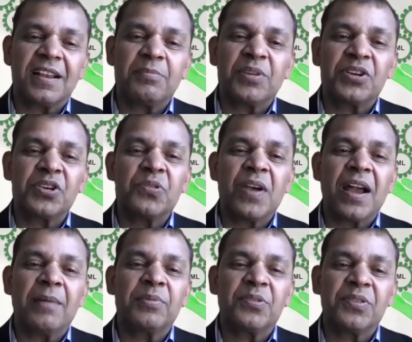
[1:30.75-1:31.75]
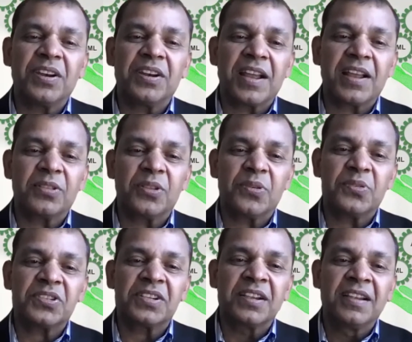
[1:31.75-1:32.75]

that, but you have to detect those.